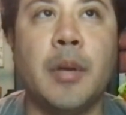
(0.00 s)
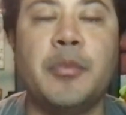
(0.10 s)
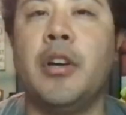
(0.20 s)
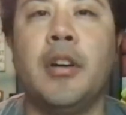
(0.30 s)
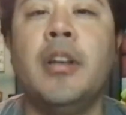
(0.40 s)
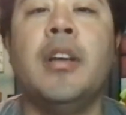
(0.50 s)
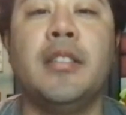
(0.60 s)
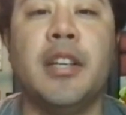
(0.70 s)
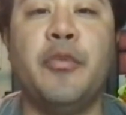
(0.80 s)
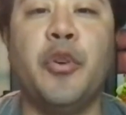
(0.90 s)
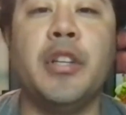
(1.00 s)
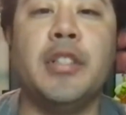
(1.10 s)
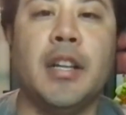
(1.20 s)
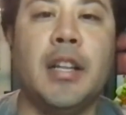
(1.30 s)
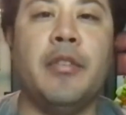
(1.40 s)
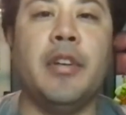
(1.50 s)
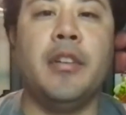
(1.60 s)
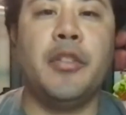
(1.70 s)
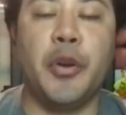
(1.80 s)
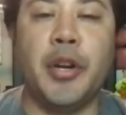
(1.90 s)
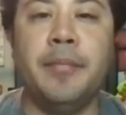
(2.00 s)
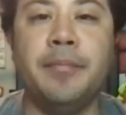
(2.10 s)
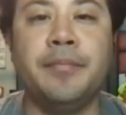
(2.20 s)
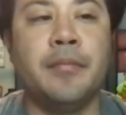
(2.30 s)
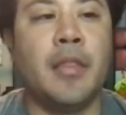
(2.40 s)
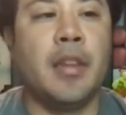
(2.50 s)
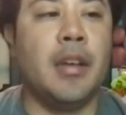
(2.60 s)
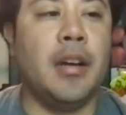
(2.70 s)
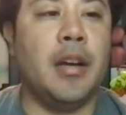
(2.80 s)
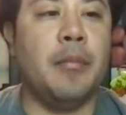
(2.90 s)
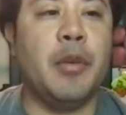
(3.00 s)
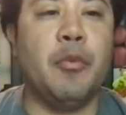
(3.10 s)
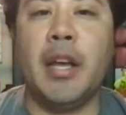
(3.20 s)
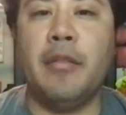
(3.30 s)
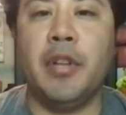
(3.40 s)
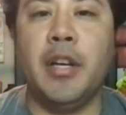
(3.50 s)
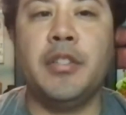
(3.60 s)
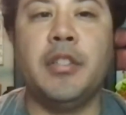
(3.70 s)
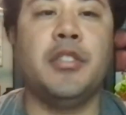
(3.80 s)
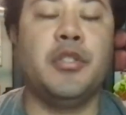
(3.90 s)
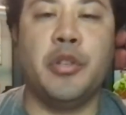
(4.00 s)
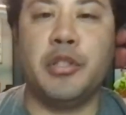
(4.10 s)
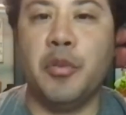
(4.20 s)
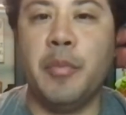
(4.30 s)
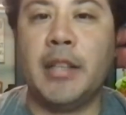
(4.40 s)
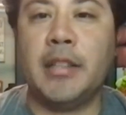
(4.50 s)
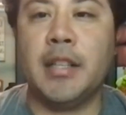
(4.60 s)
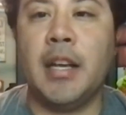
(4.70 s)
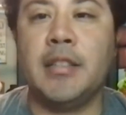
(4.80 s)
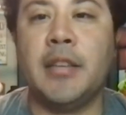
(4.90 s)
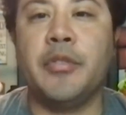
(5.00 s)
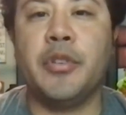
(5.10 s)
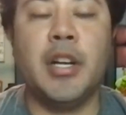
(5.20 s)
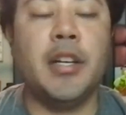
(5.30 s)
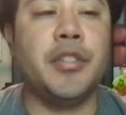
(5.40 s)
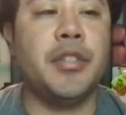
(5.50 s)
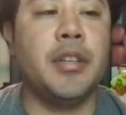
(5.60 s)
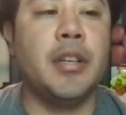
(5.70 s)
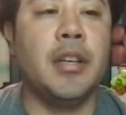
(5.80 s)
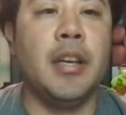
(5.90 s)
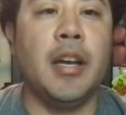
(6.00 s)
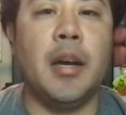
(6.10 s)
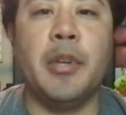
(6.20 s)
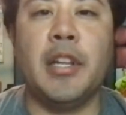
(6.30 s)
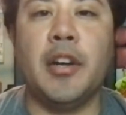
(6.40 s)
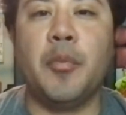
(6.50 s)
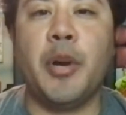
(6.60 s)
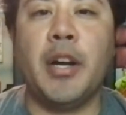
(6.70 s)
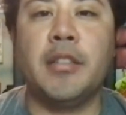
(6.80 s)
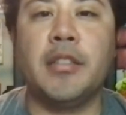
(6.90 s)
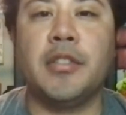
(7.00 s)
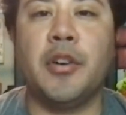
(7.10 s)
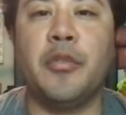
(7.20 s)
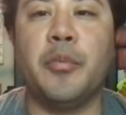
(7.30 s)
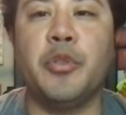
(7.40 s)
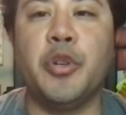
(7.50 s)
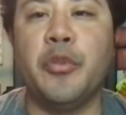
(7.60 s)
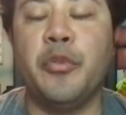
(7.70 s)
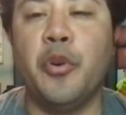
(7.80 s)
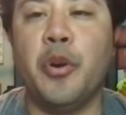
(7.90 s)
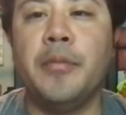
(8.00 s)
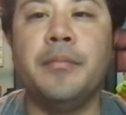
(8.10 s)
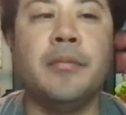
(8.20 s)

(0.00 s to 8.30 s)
I'm sorry, 10:40 to 11:30. Then we have lunch, and the students go back to class after lunch. And then our practices start from 2 to 4.